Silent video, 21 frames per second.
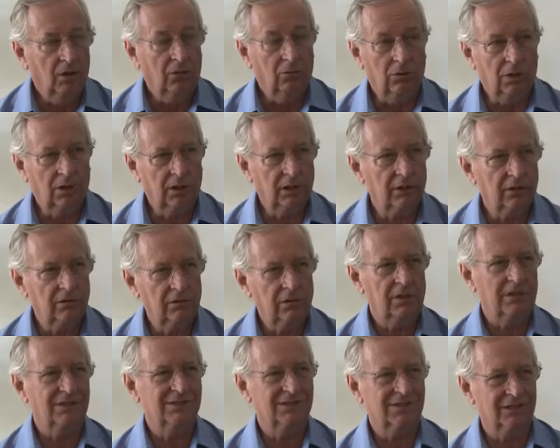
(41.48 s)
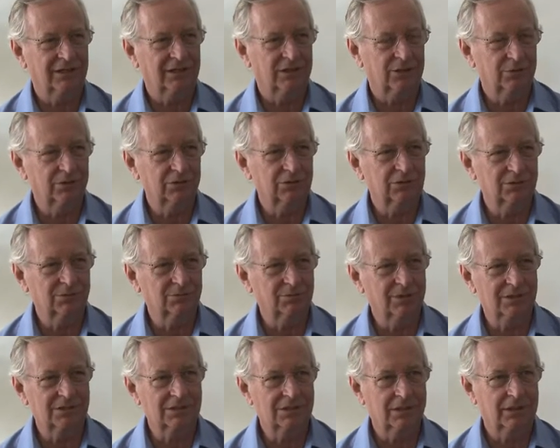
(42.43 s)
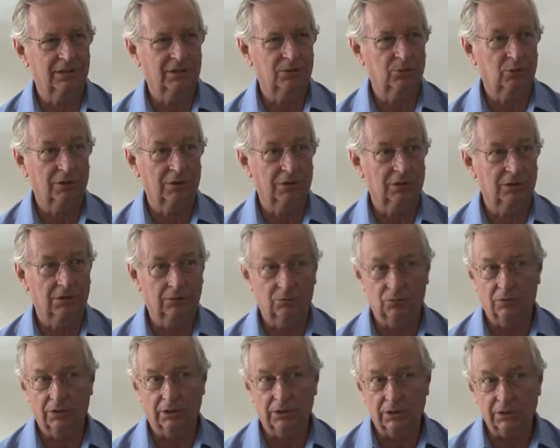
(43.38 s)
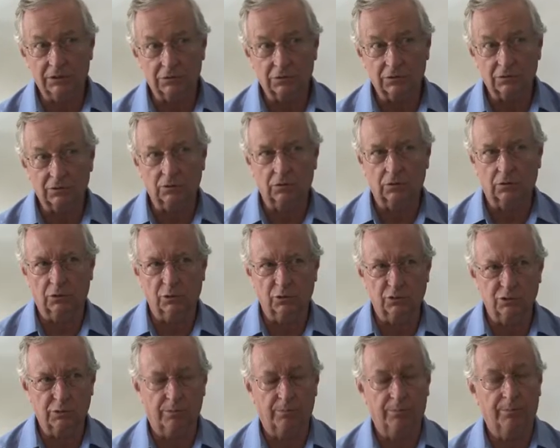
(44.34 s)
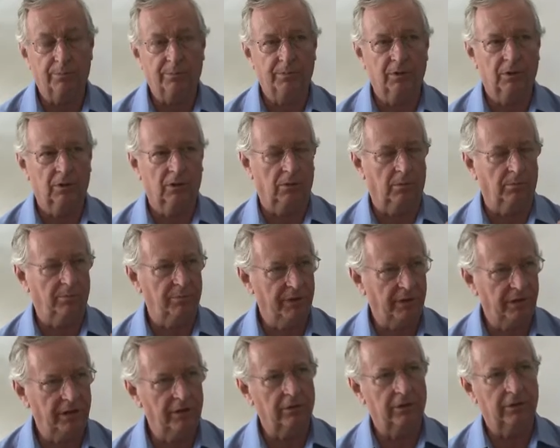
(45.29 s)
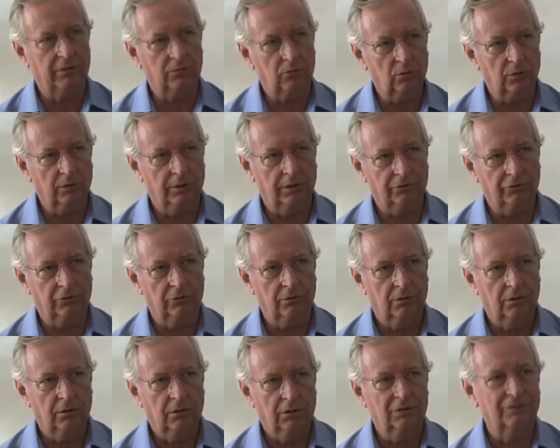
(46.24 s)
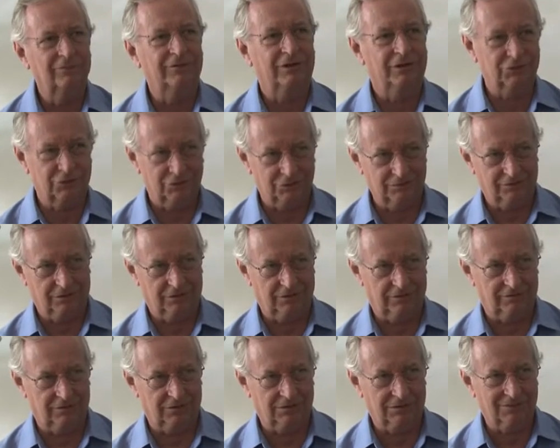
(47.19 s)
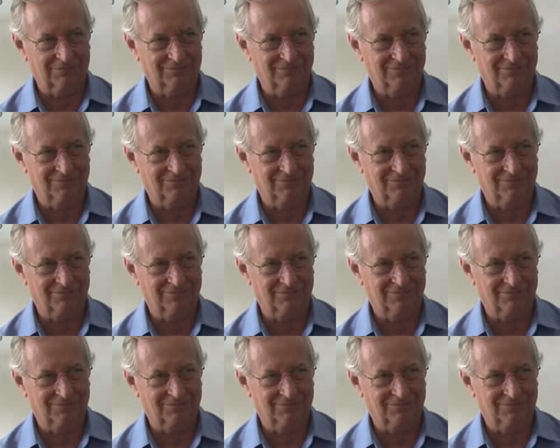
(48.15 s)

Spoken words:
Well, I can only answer that question by saying what it isn't, or to compare it with conventional forgiveness.